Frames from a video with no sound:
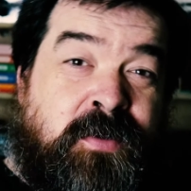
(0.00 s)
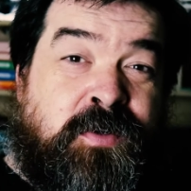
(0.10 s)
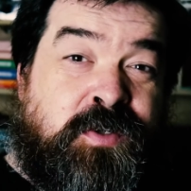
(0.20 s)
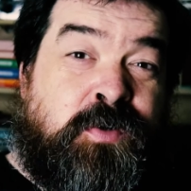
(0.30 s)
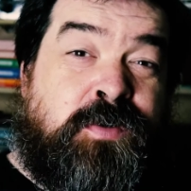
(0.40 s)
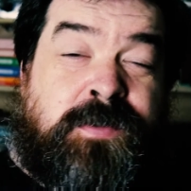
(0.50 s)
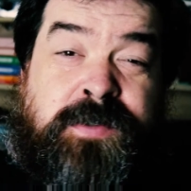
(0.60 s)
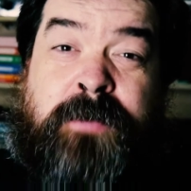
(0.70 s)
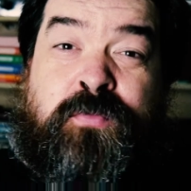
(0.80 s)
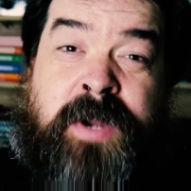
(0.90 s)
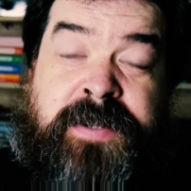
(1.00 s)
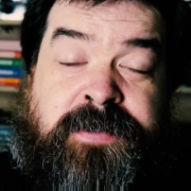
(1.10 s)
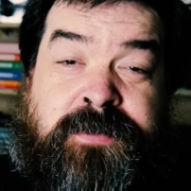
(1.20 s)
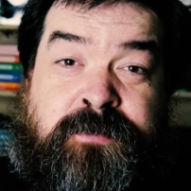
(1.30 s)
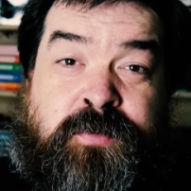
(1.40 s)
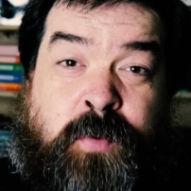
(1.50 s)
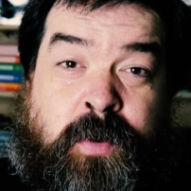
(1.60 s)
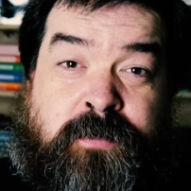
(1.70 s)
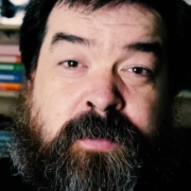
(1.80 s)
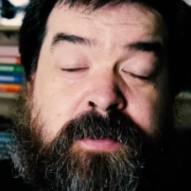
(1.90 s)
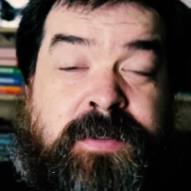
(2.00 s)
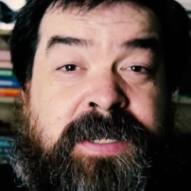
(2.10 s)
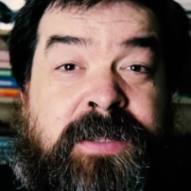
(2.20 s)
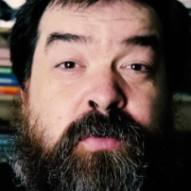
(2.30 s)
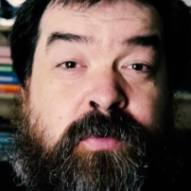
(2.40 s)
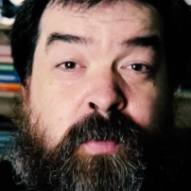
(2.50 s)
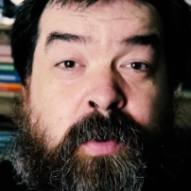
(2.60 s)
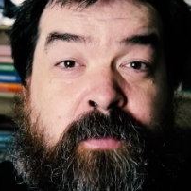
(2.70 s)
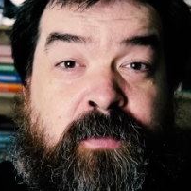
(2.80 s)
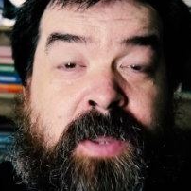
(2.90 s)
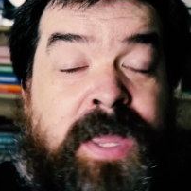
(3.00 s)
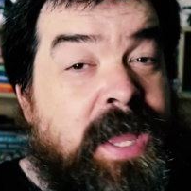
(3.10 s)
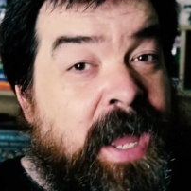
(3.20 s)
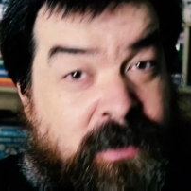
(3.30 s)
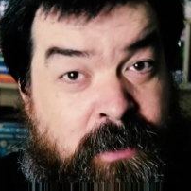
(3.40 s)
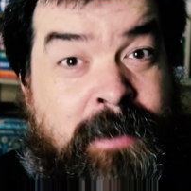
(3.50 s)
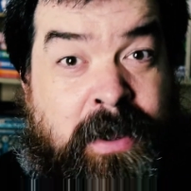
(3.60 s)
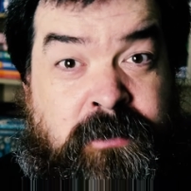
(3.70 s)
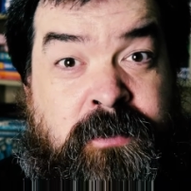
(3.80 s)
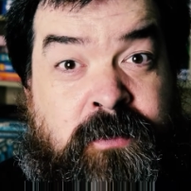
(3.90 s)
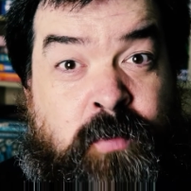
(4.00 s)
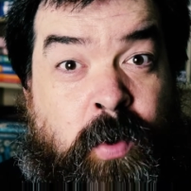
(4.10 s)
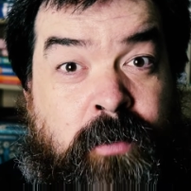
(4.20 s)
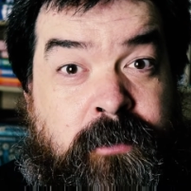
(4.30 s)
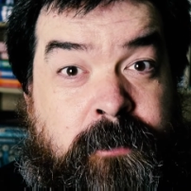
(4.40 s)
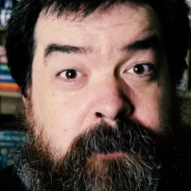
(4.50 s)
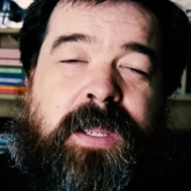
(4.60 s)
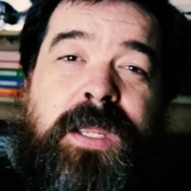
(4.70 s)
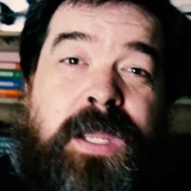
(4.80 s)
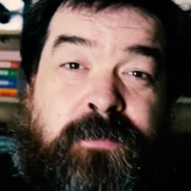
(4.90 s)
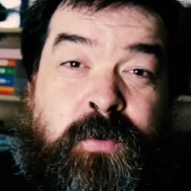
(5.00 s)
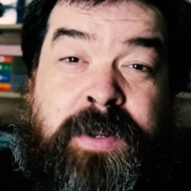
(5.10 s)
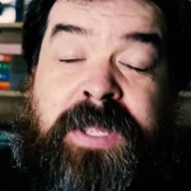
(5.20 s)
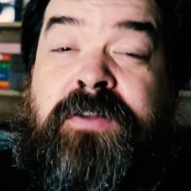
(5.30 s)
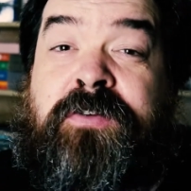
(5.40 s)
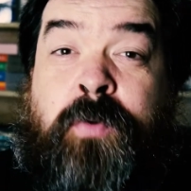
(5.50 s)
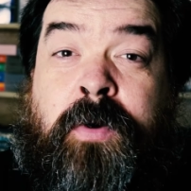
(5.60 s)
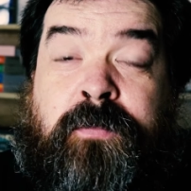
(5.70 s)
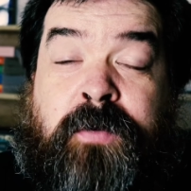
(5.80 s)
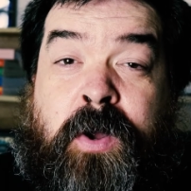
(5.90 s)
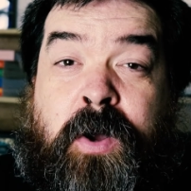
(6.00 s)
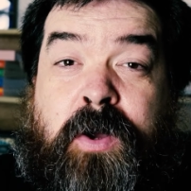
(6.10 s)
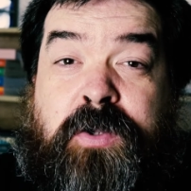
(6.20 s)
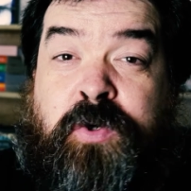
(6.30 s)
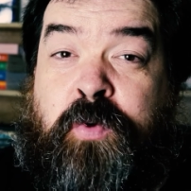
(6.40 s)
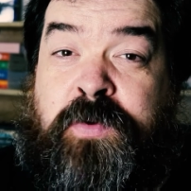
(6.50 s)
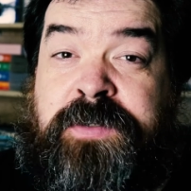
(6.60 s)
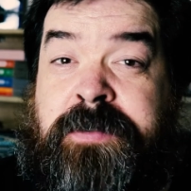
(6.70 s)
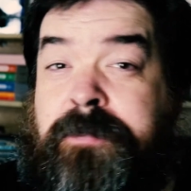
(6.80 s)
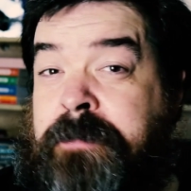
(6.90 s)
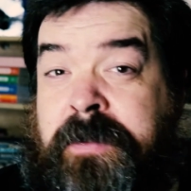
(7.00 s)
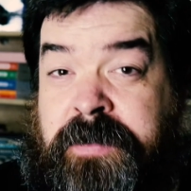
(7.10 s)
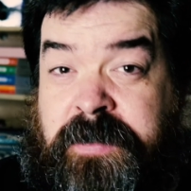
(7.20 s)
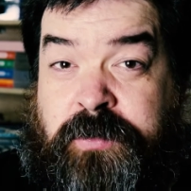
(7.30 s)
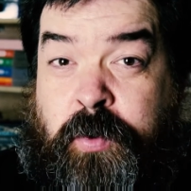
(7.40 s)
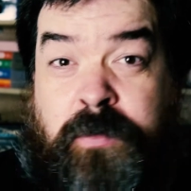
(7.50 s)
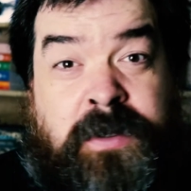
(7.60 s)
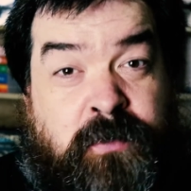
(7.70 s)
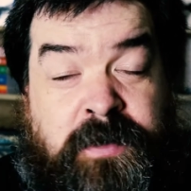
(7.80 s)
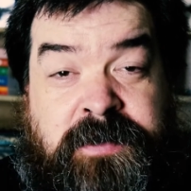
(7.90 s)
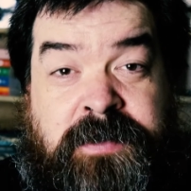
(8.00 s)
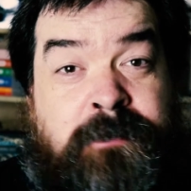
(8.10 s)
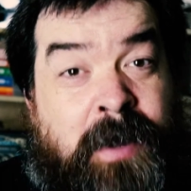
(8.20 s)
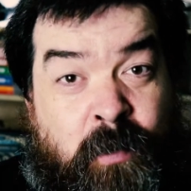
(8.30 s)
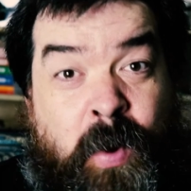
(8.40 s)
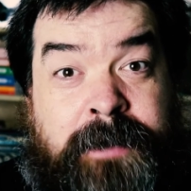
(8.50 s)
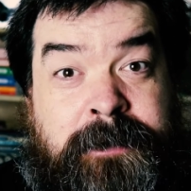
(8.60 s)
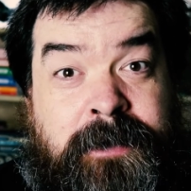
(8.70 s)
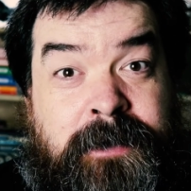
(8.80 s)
There are two sub-races of dwarf, the Hill Dwarf and the Mountain Dwarf. If you're a Hill Dwarf, your Wisdom ability score increases by 1.